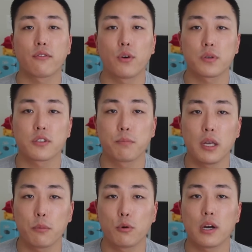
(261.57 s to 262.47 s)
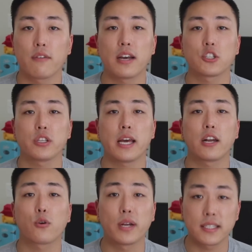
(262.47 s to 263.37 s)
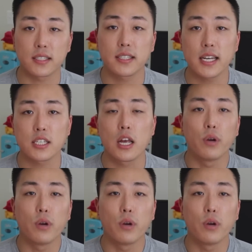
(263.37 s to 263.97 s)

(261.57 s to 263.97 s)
photos of people who have actually had great success